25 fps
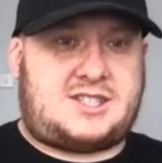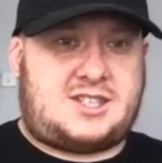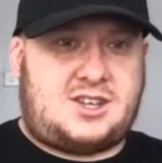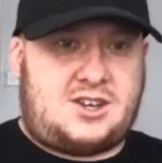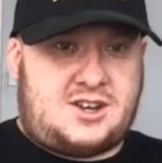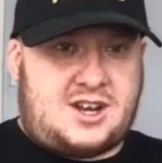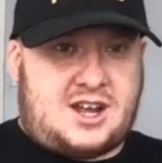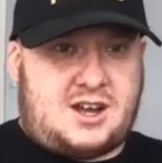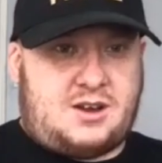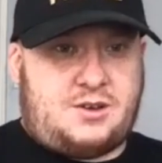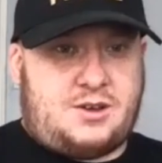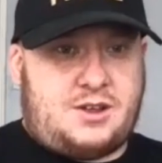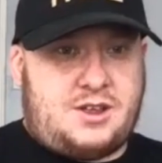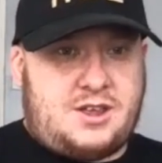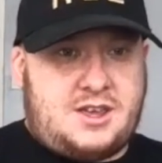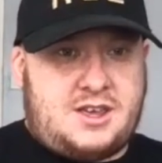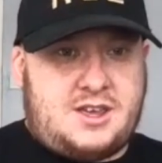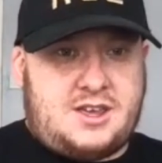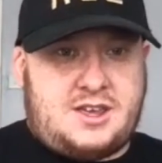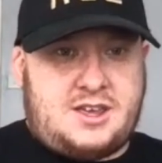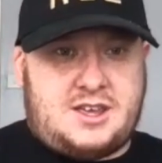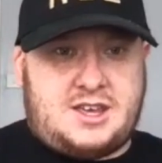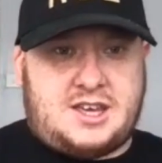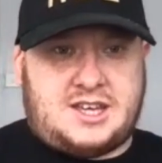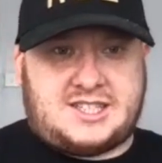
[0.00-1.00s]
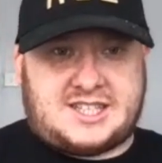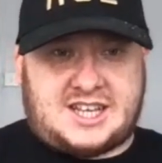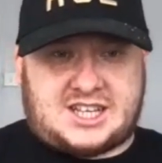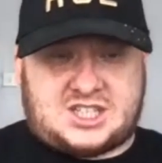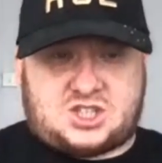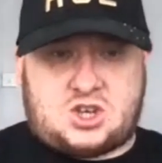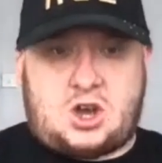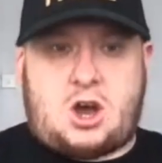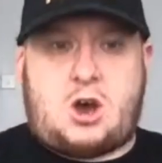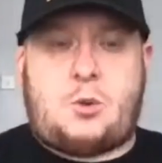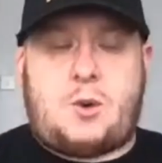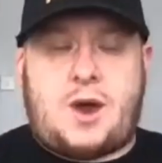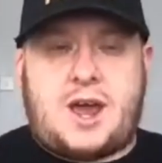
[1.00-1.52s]
to turn out. Is that
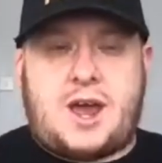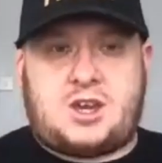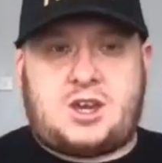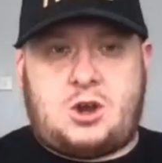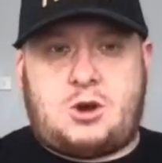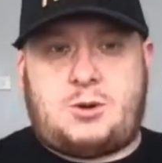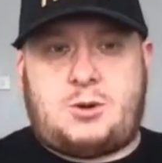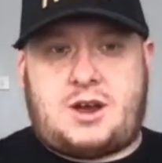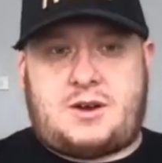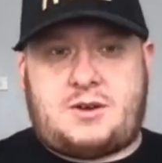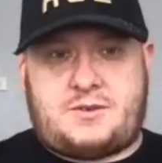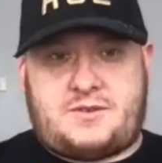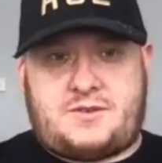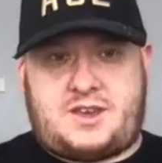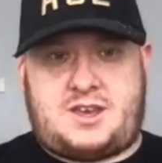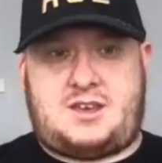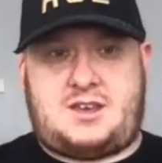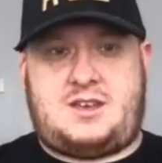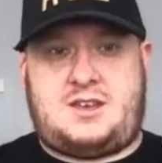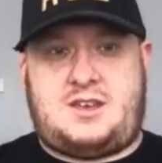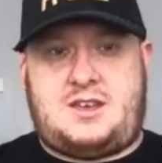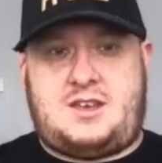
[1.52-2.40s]
sort yeah. of where you're at with it?